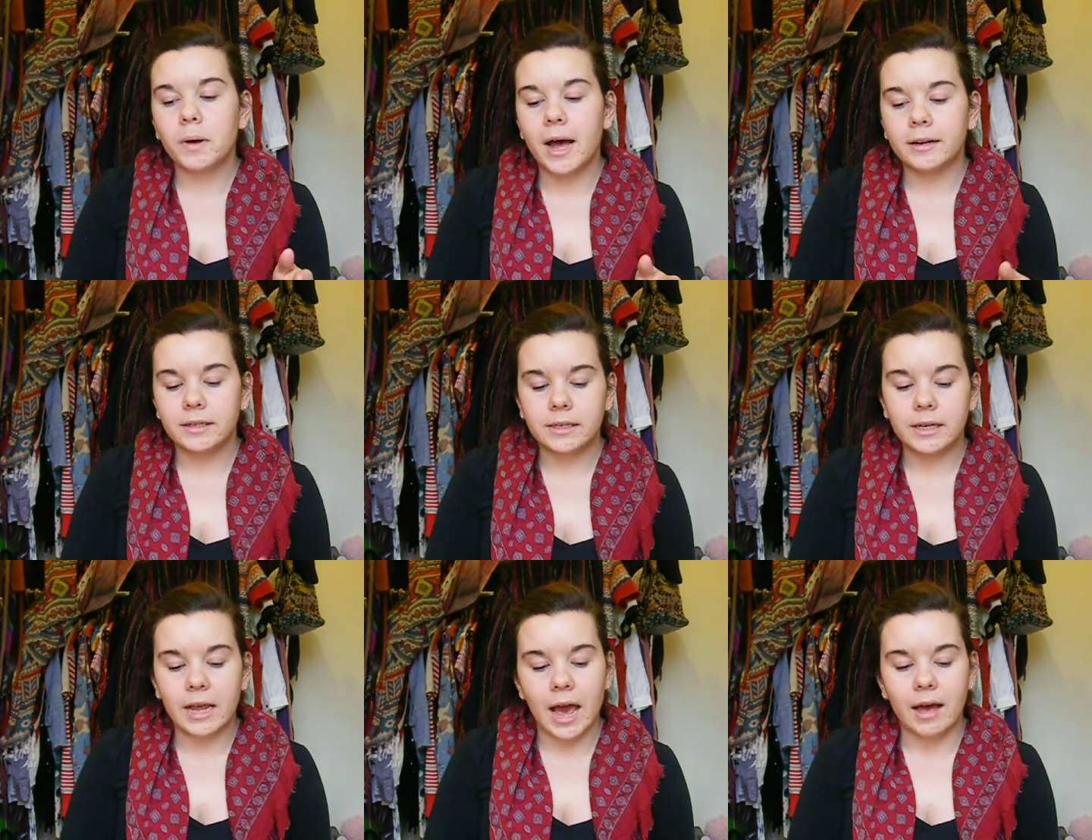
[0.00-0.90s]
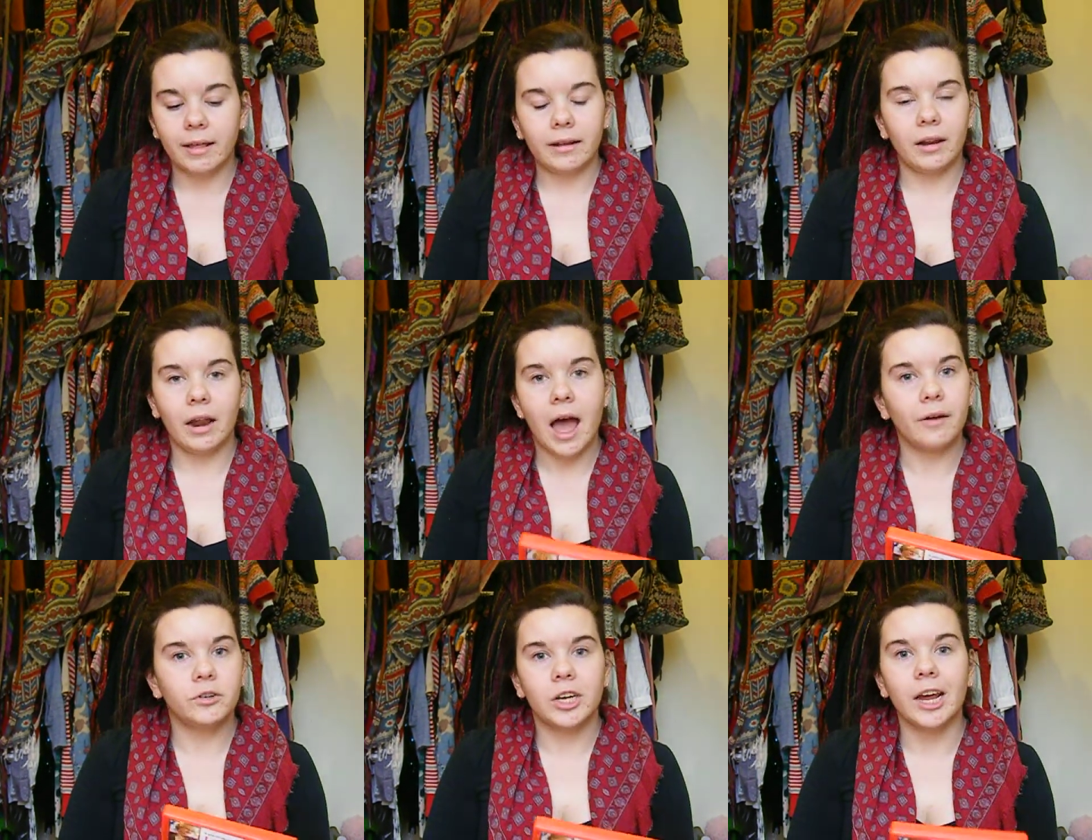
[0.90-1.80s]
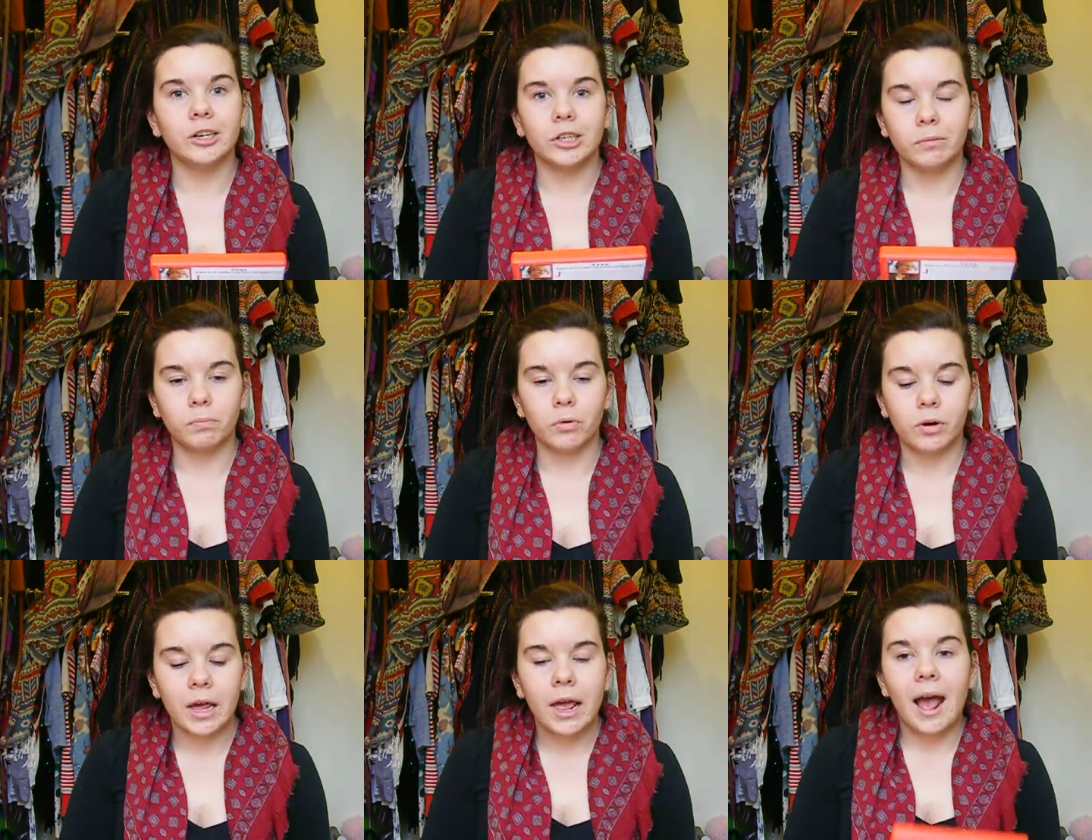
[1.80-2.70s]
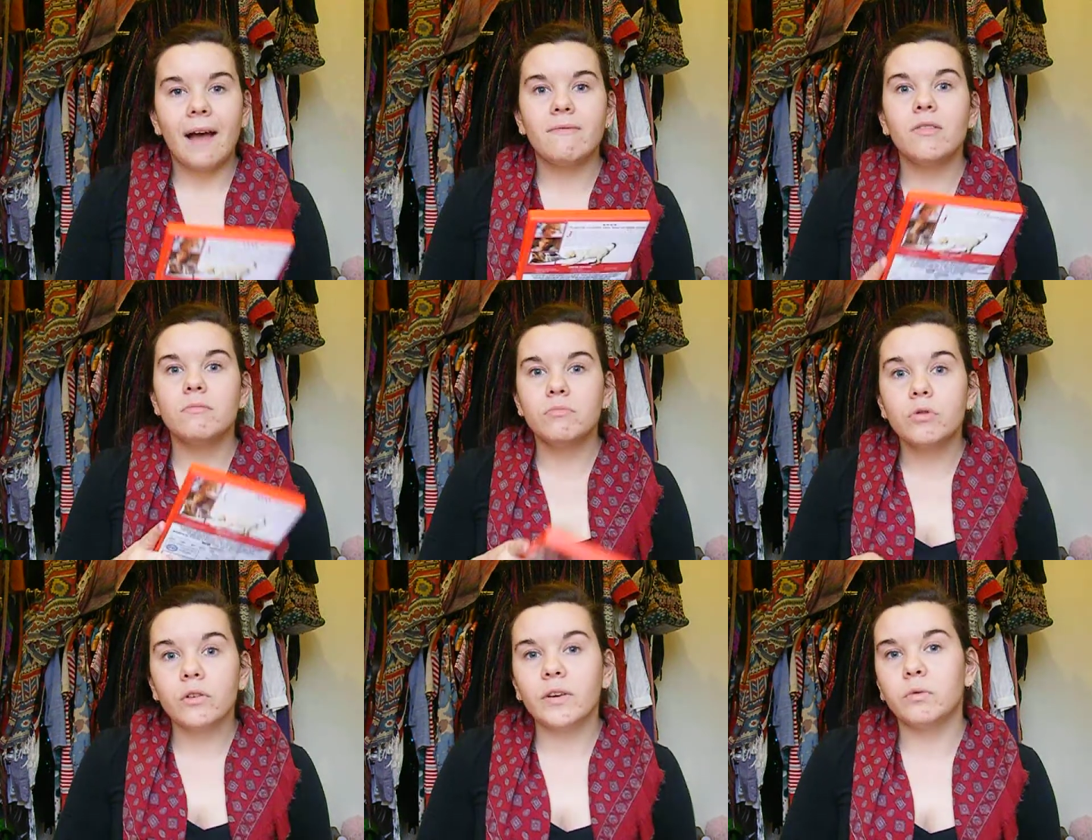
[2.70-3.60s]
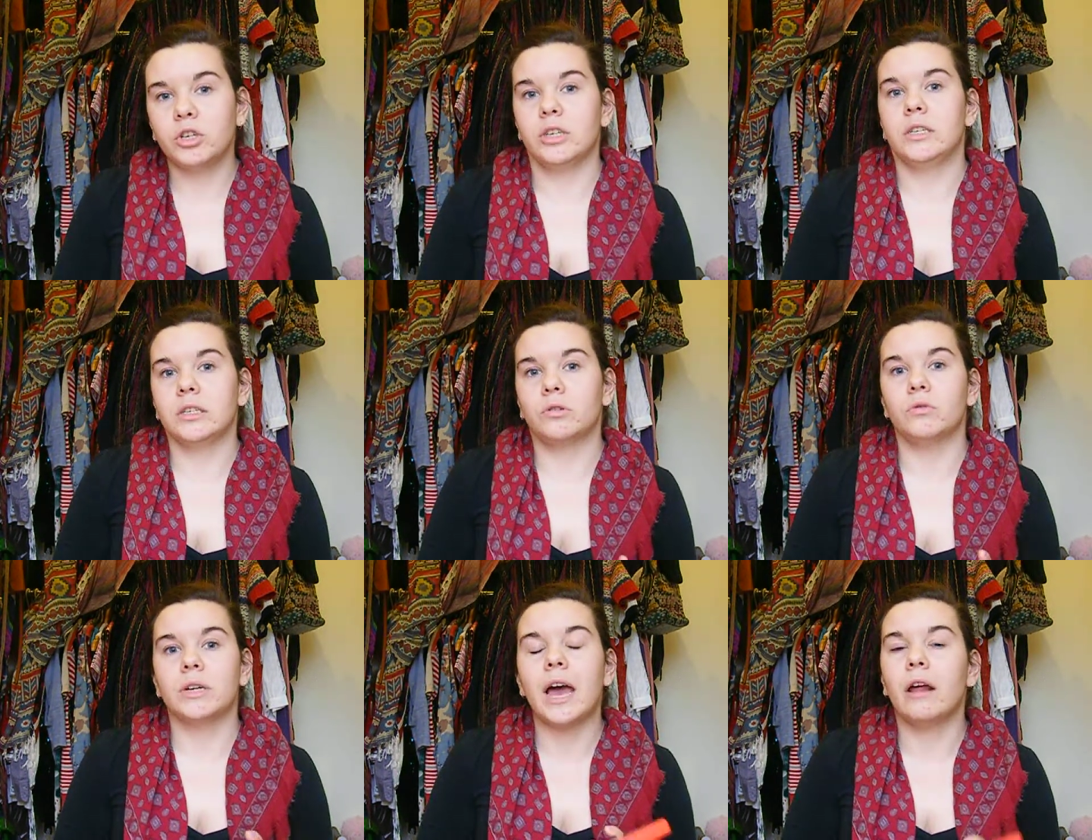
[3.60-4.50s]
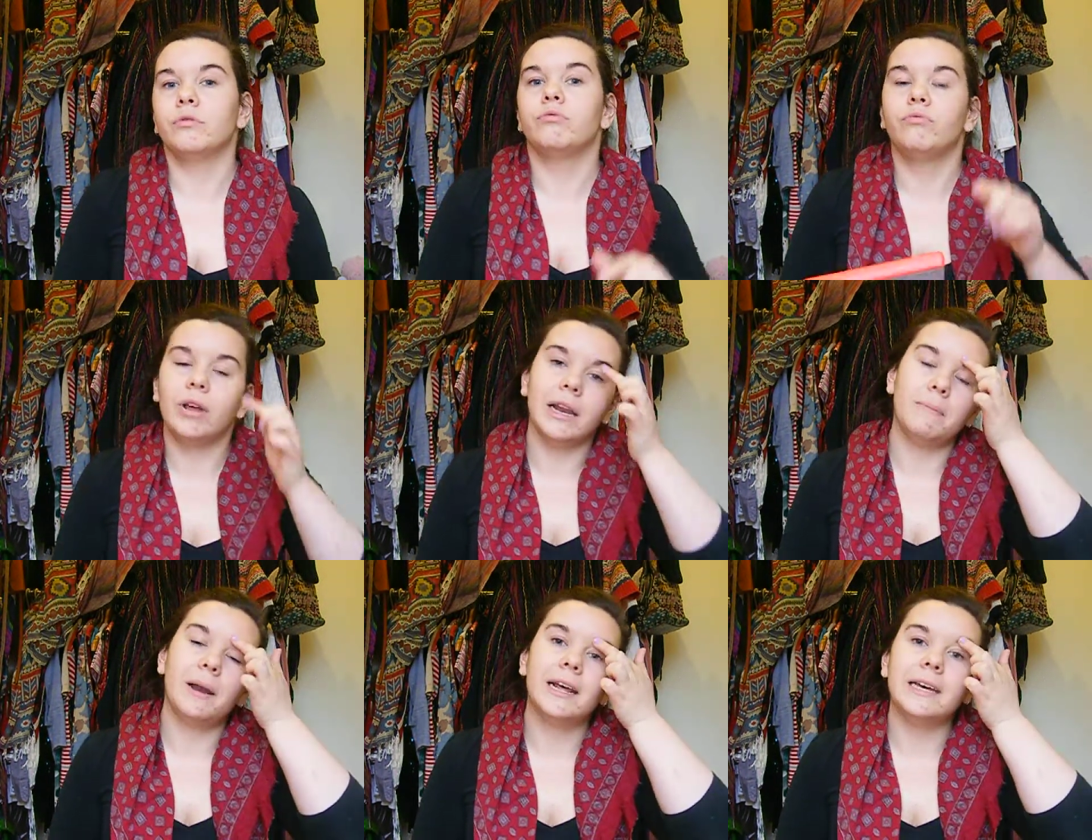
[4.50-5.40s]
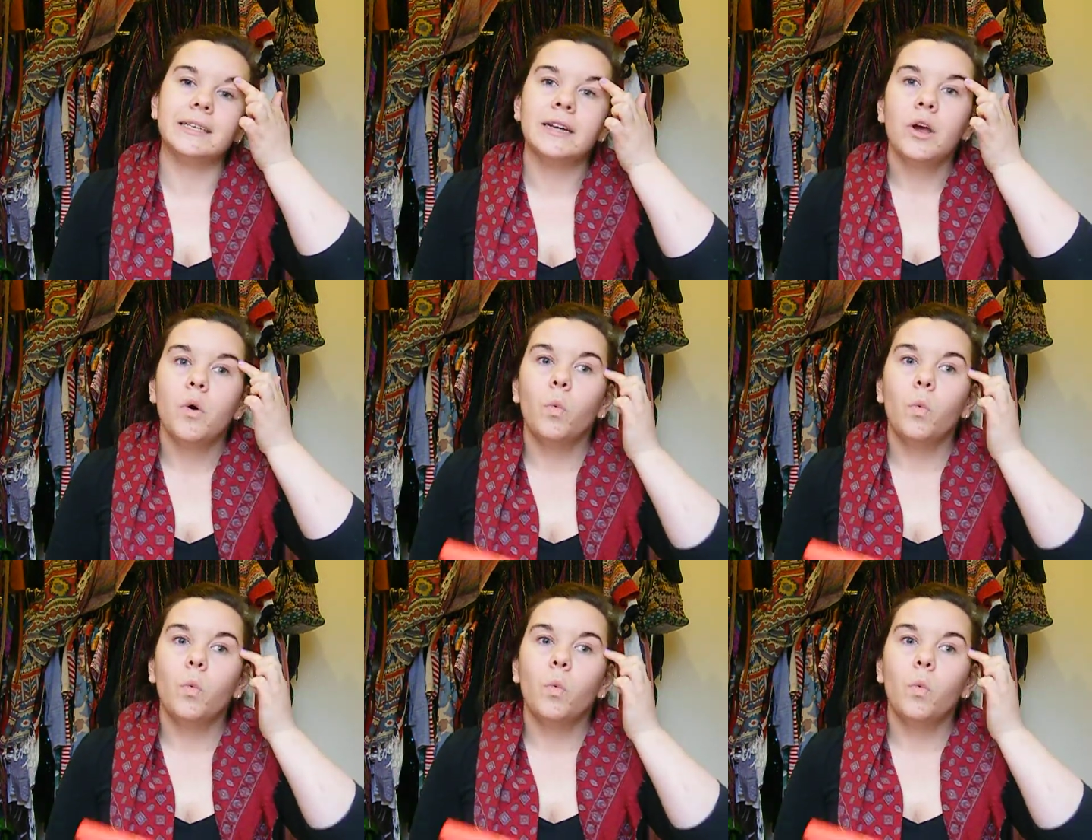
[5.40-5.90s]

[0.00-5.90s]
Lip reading: But yeah, like, life-changing book. And then the movie was just as good, and I was really pleased.